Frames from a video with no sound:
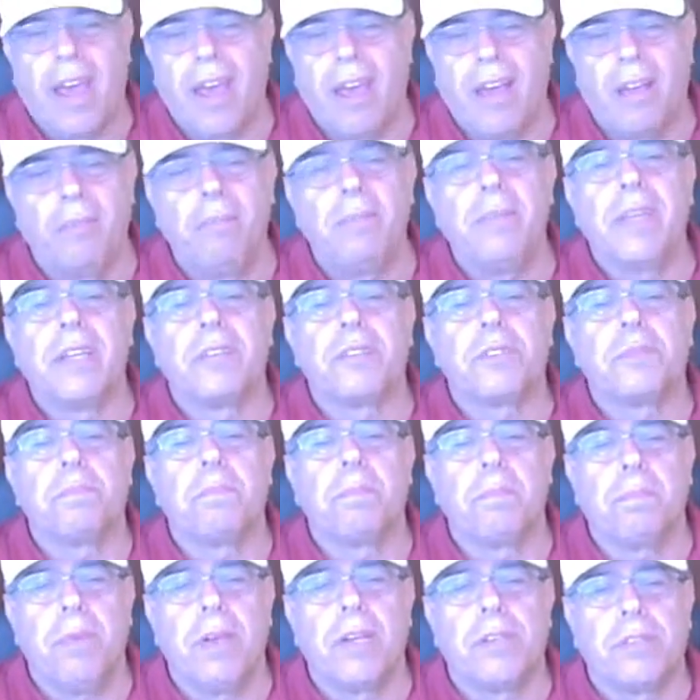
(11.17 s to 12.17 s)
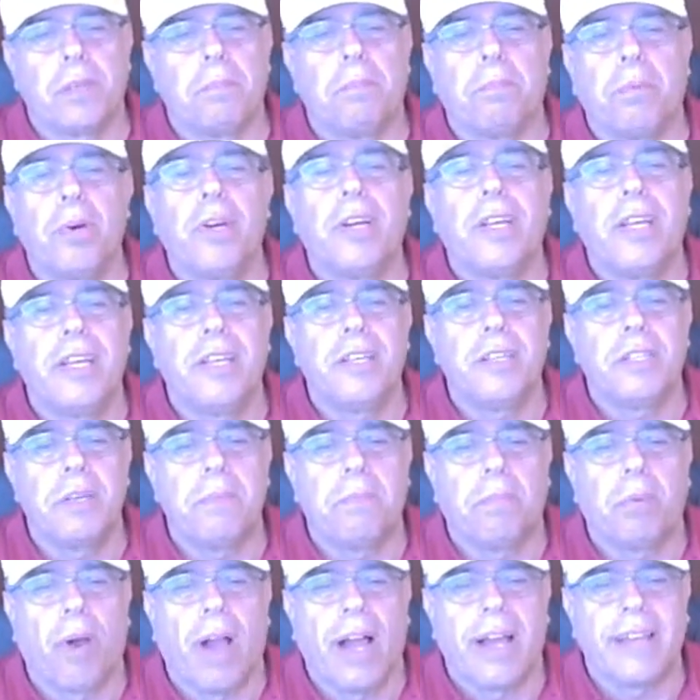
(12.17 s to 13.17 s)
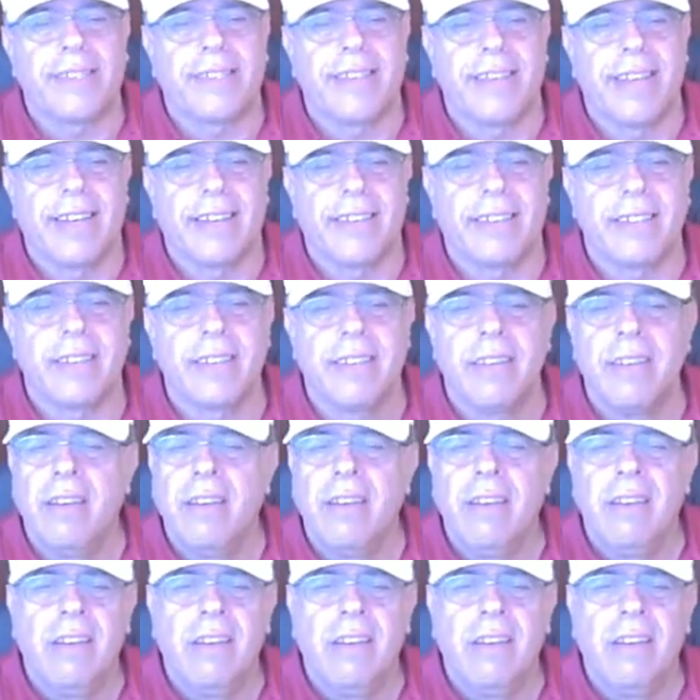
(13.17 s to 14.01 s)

well, it's a pretty easy process.